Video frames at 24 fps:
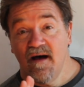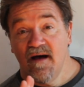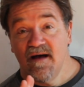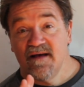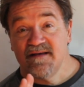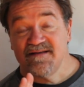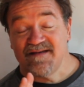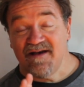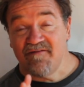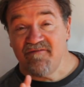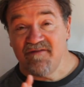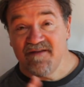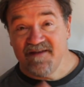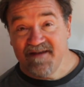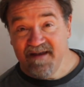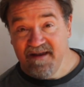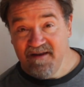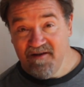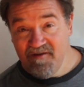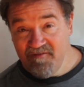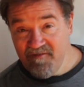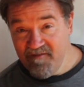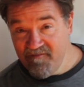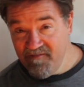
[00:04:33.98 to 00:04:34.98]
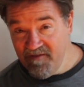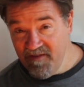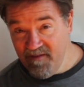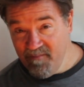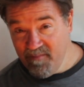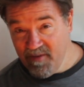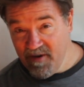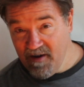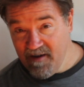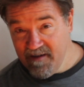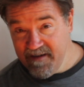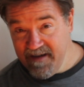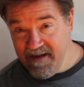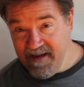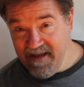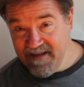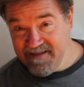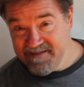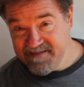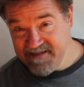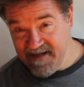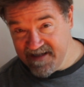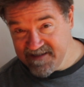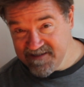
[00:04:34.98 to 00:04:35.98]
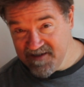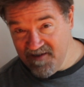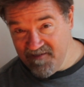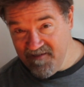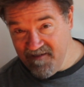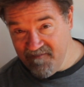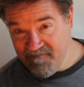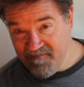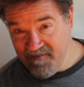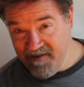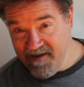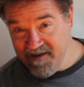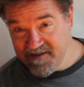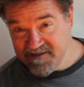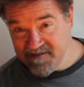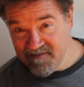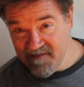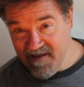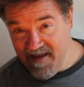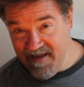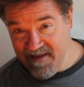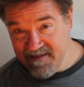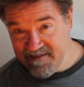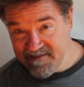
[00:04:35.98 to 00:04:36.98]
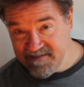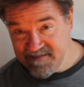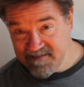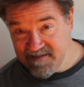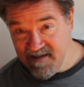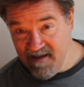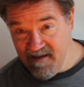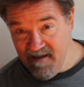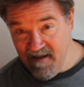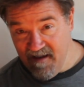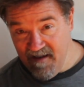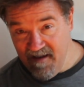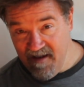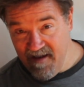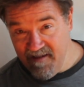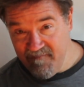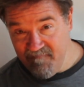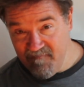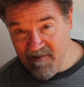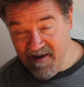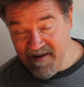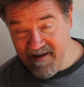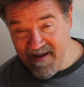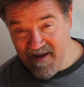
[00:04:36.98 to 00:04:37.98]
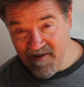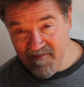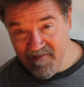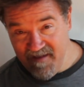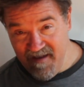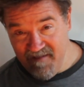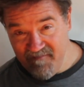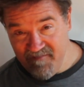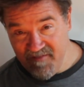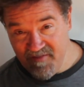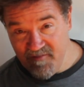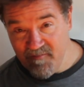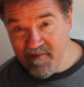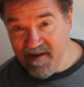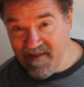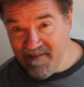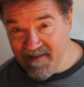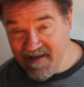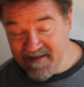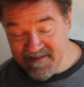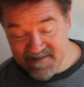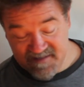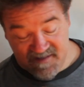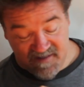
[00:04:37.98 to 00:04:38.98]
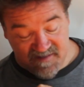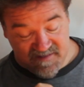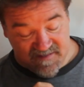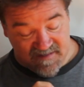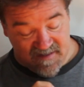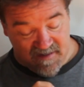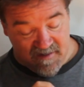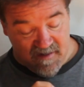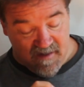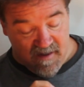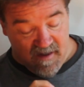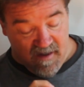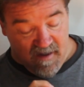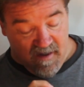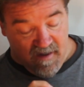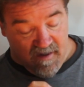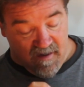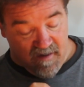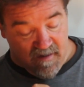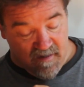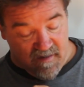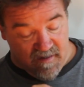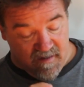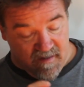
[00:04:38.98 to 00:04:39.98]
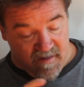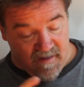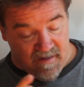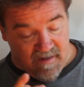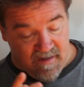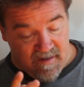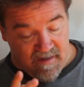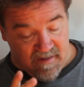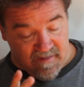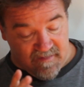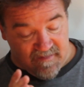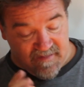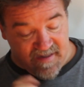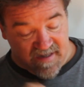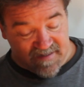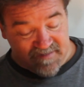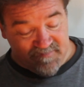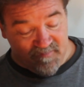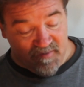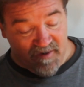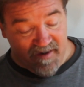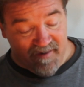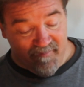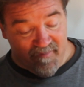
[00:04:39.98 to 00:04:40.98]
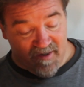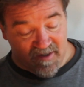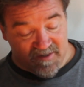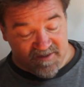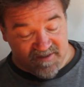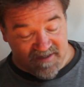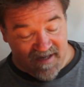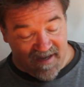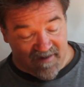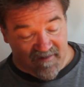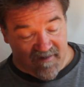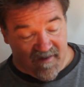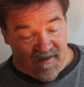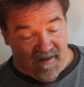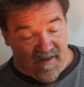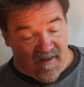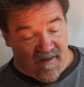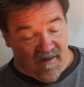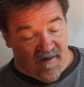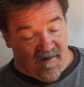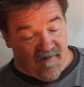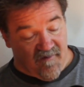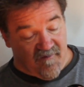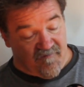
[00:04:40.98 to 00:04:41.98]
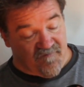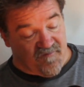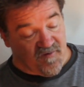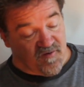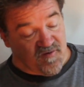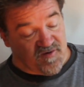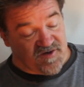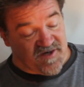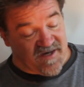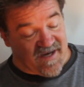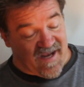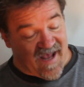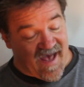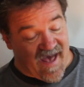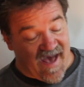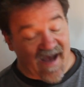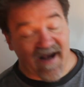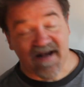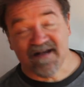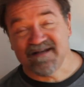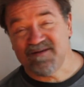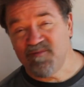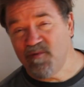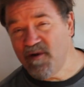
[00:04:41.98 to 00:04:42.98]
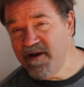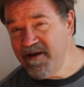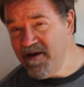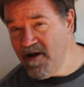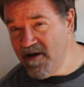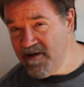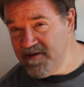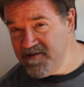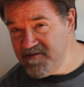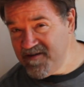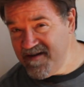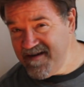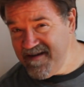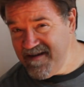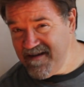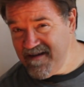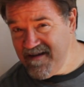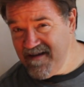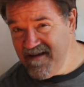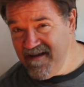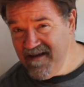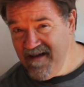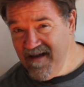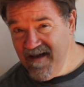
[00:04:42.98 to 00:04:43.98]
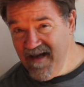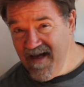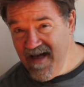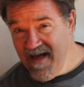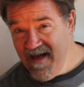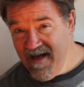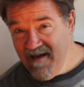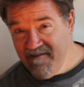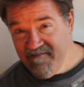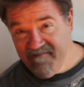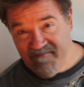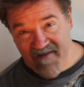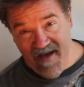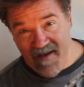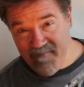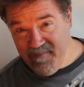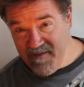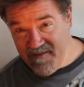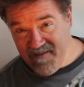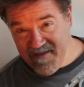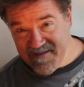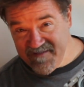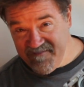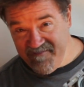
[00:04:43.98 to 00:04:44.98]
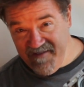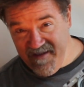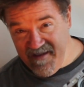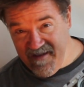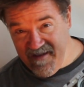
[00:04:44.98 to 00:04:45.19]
$1,700 for the body and $600 for each lens. And right now they have 3 lenses. That's pretty much it. FUJI X100, fabulous